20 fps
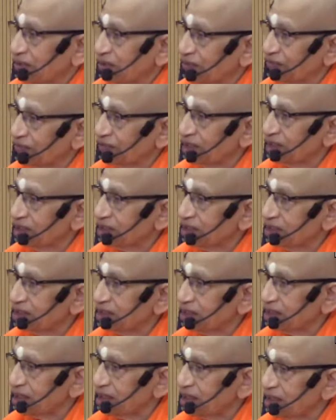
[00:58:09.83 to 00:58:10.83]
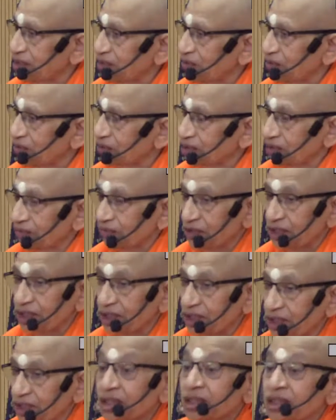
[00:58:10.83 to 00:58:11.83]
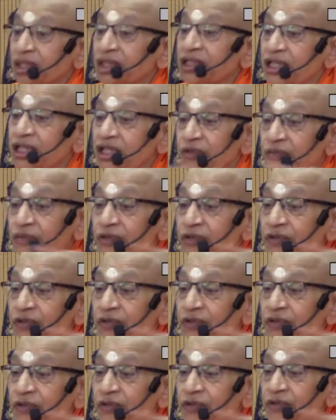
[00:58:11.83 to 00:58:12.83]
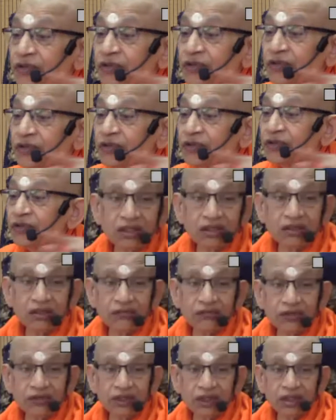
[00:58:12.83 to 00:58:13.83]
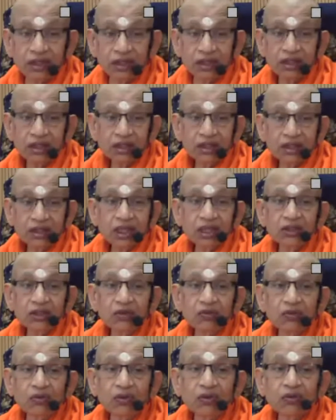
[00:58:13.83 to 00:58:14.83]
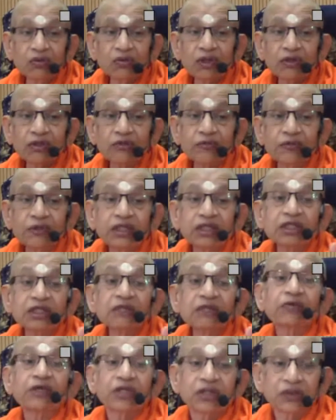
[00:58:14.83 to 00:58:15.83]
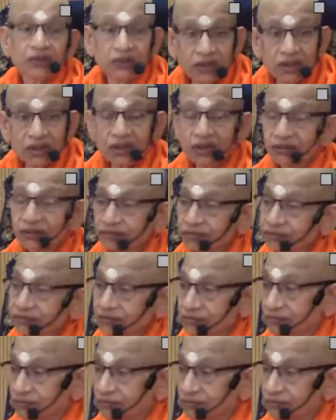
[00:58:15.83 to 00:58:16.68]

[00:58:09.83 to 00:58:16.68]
Always desire to know something that is experienced in a general way and you want to experience it particularly.